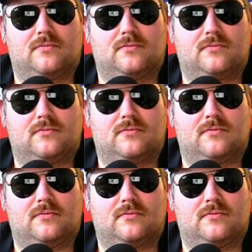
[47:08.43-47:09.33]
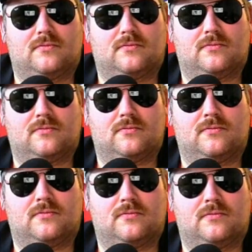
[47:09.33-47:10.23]

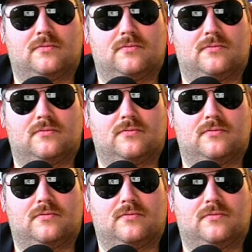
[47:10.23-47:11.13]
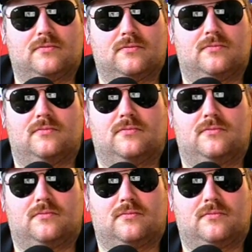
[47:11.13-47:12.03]

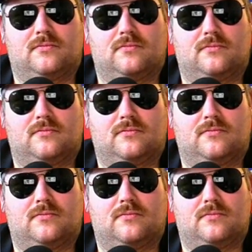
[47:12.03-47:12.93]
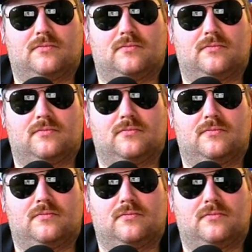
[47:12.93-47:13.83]

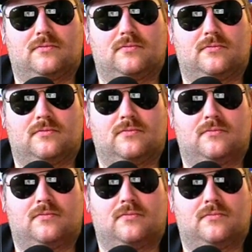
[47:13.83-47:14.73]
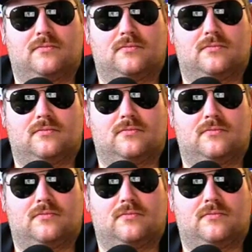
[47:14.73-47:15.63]

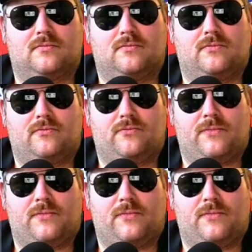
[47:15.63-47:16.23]
The person shown says nothing.